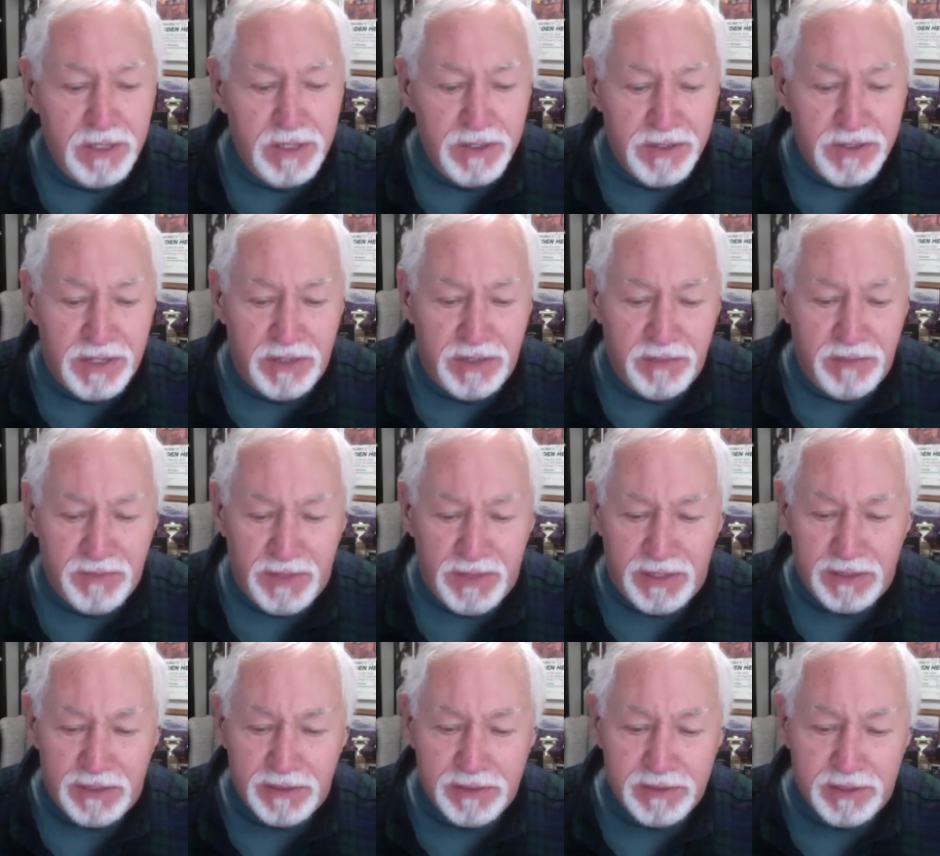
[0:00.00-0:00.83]
Saint
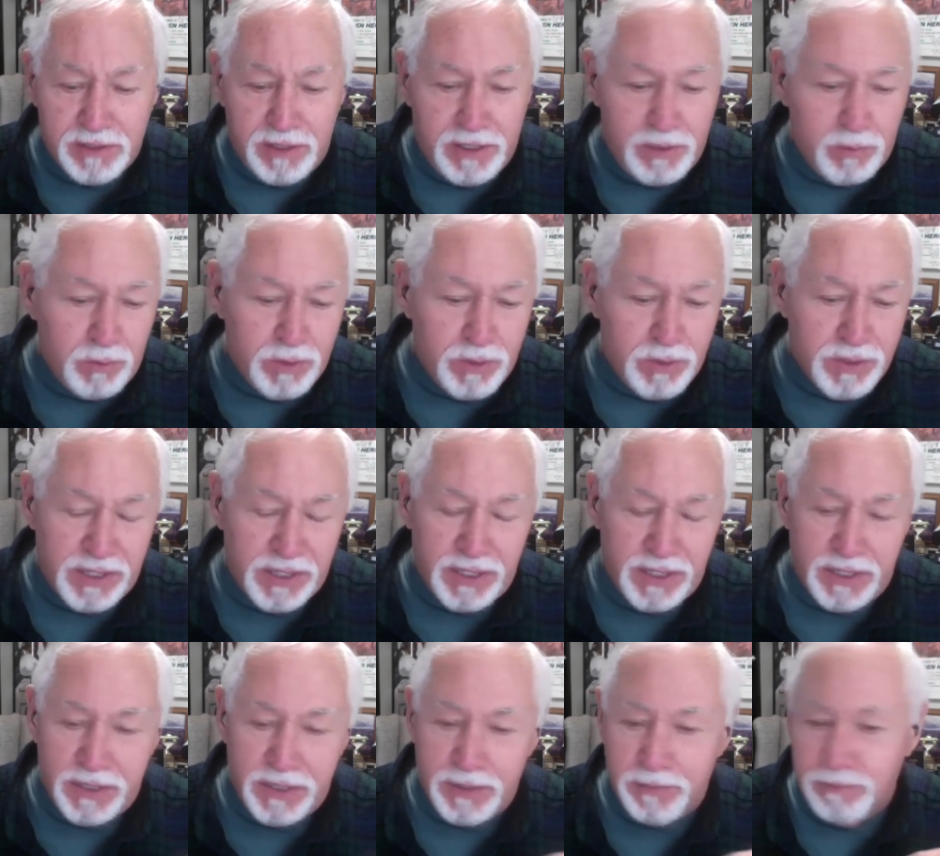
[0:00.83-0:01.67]
Valentine was
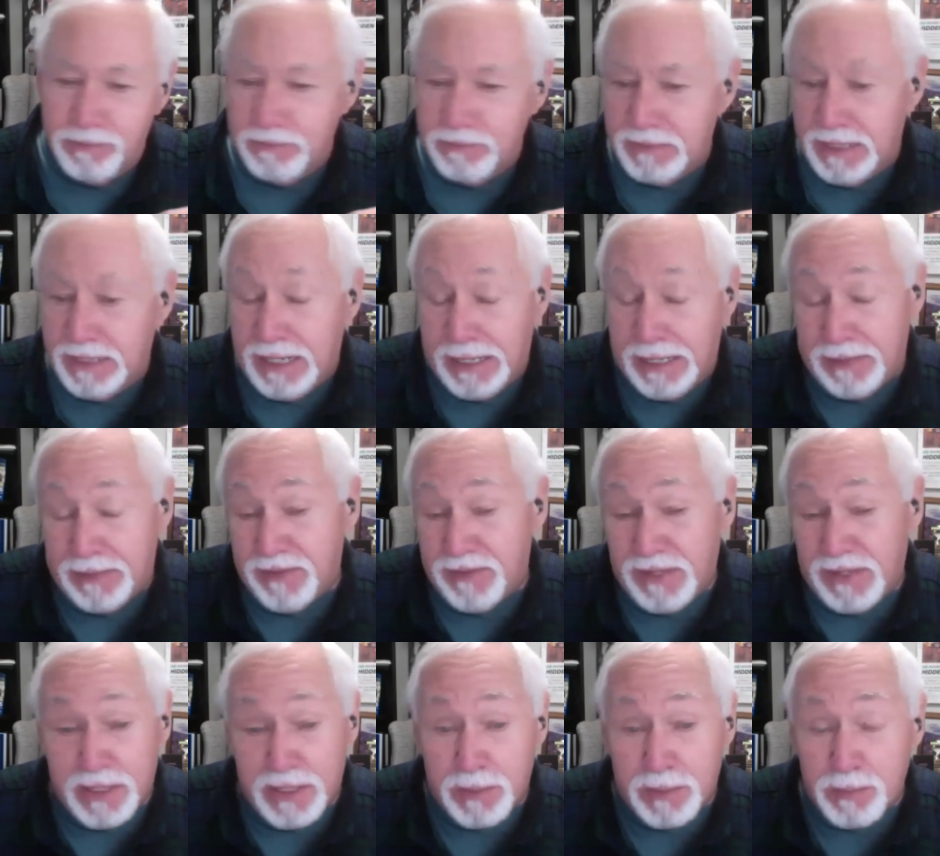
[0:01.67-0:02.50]
a, I
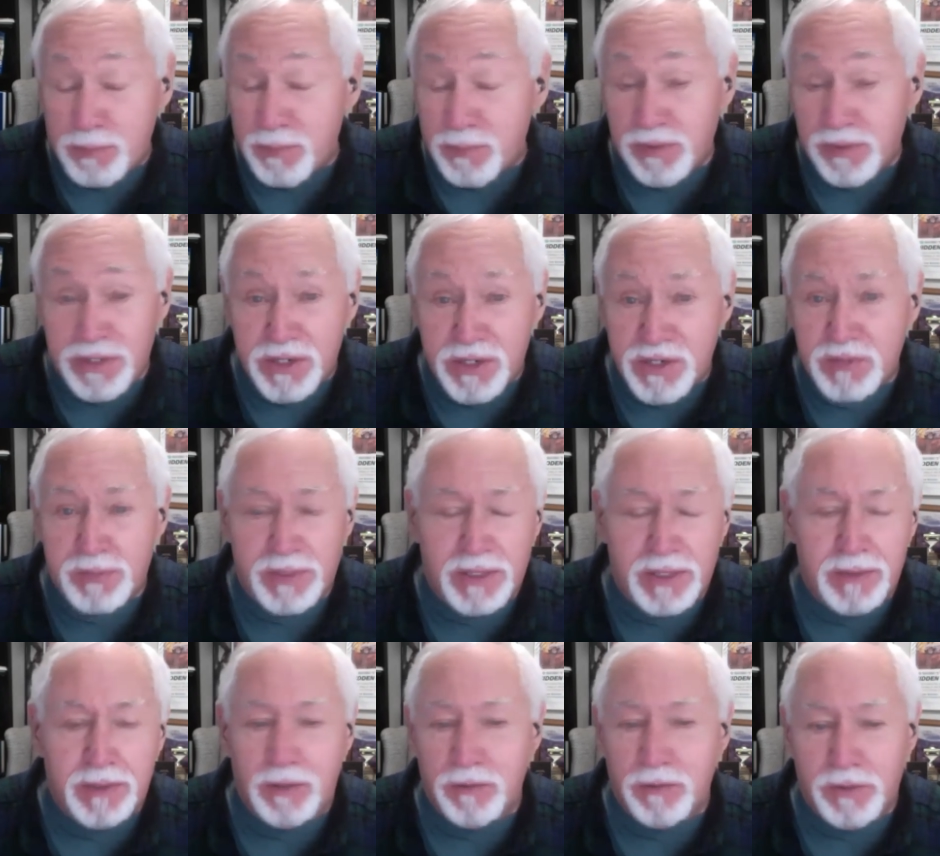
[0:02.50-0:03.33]
think, a priest,
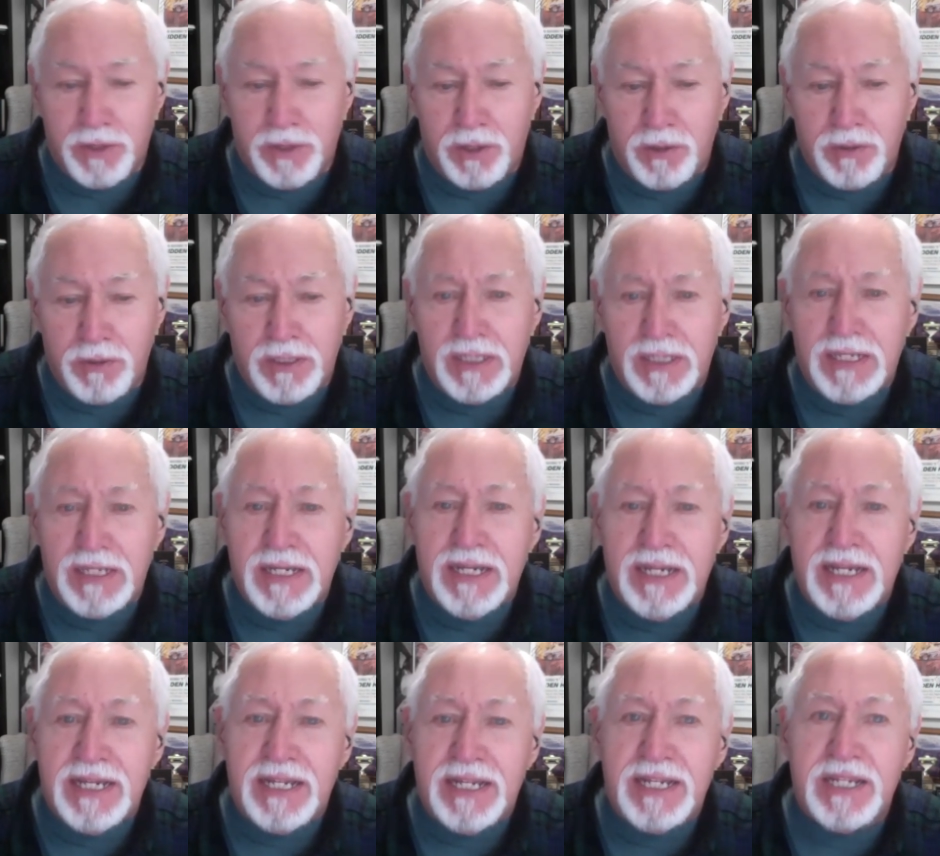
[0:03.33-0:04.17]
but I don't know.
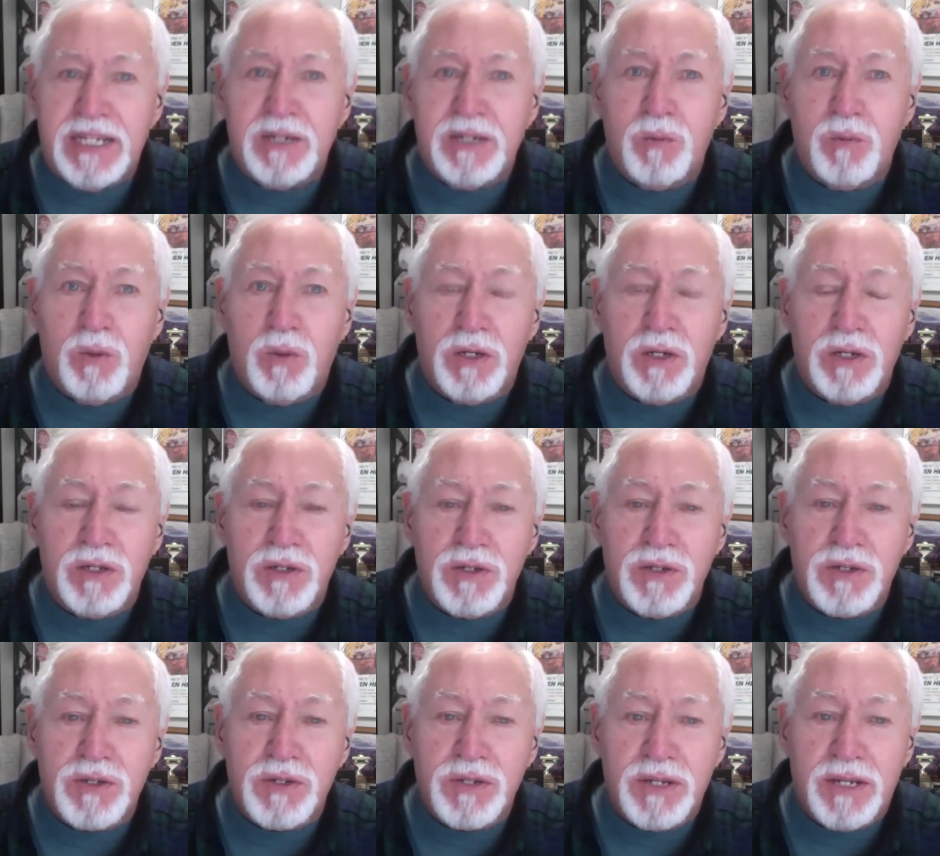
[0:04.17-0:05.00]
He
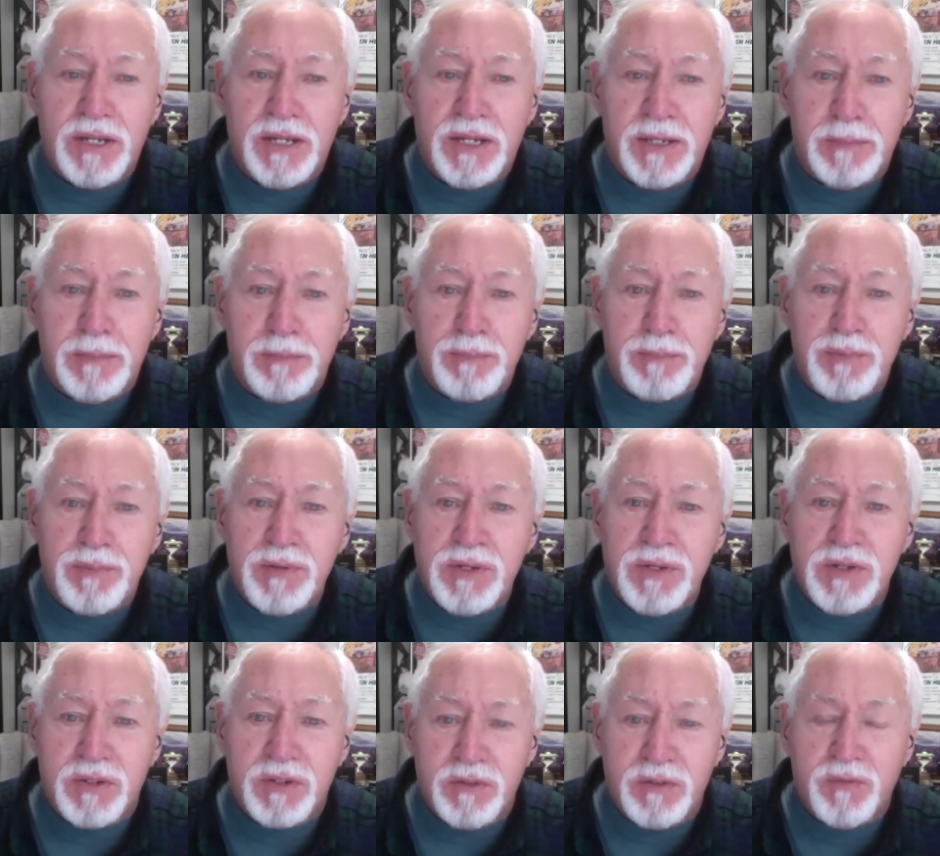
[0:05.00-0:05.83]
was
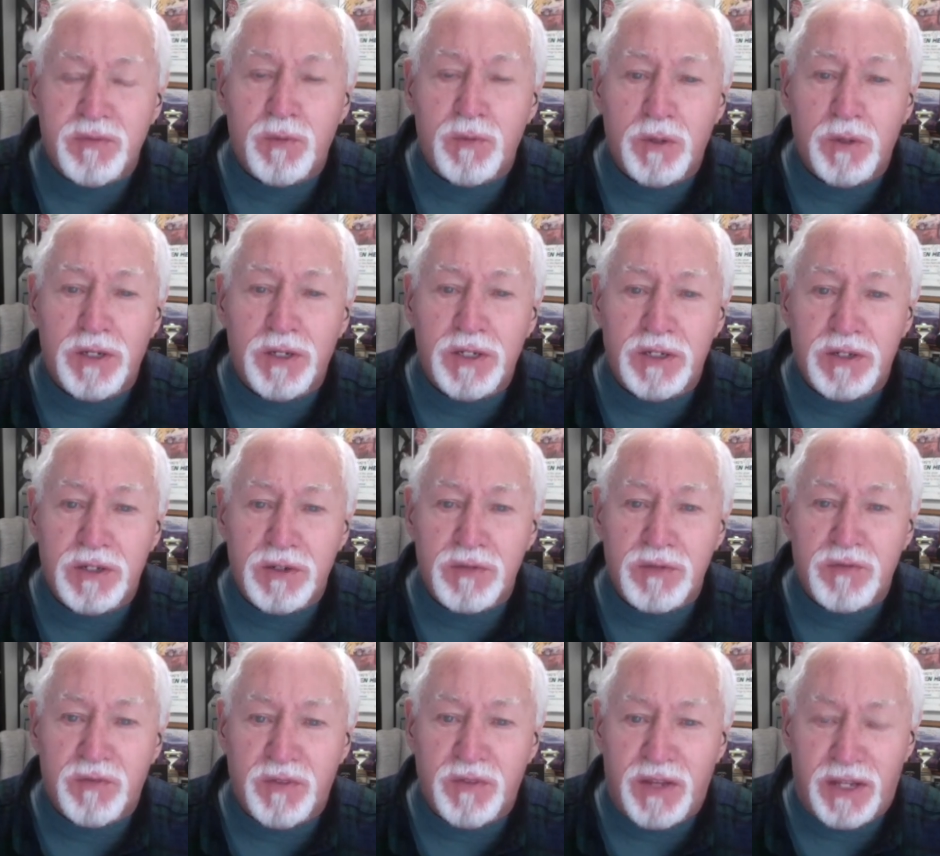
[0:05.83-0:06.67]
imprisoned for
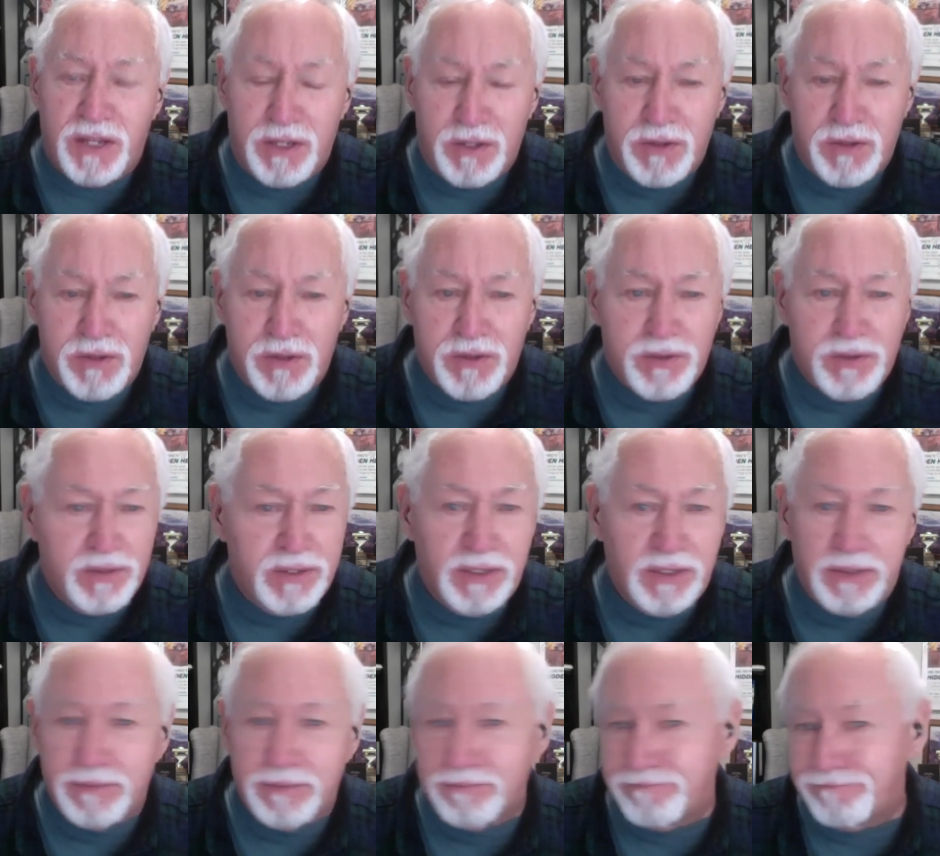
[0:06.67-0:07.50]
his faith
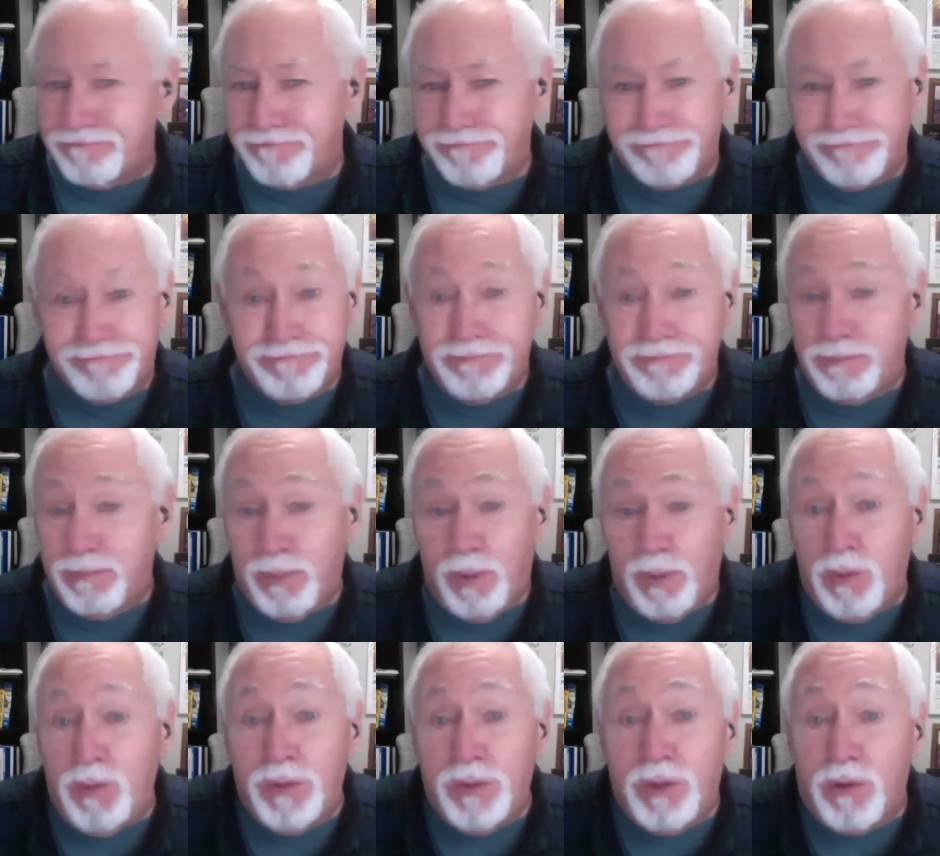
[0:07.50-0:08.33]
in who
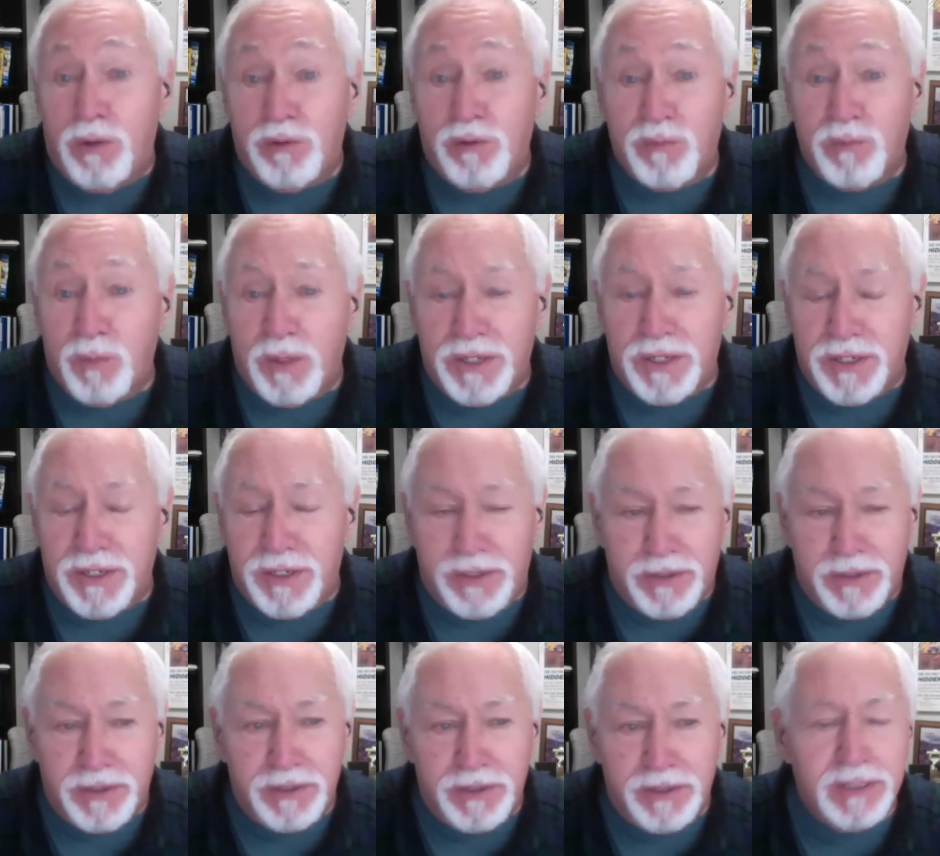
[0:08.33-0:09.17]
knows what
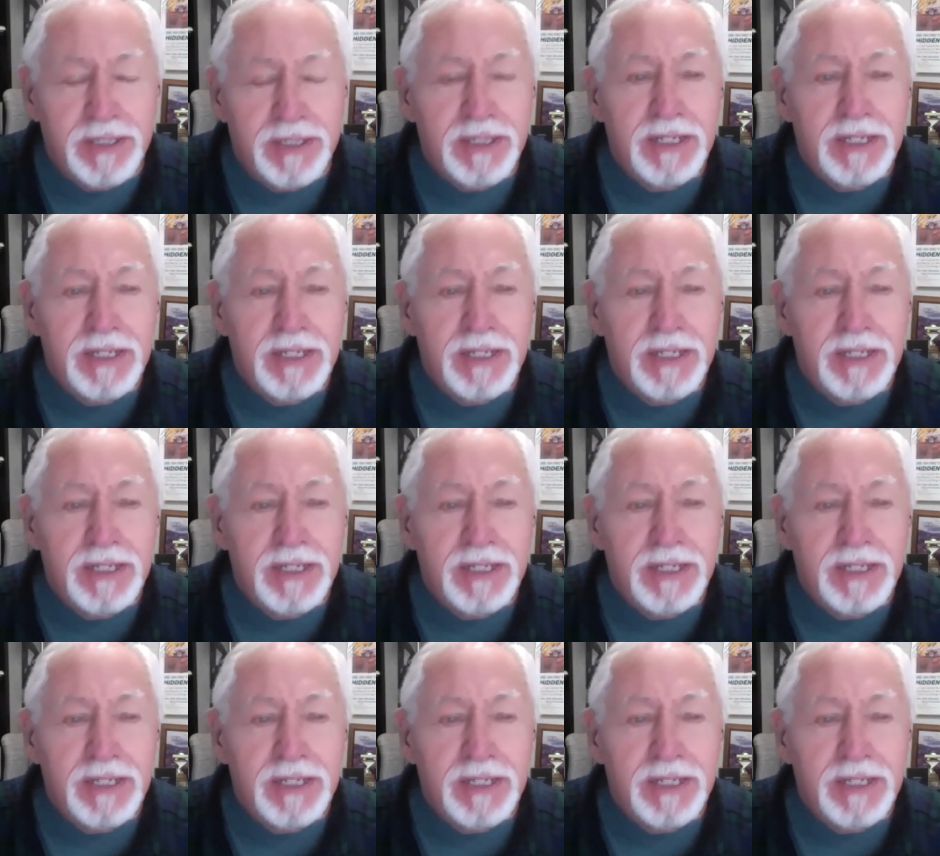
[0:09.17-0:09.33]
year.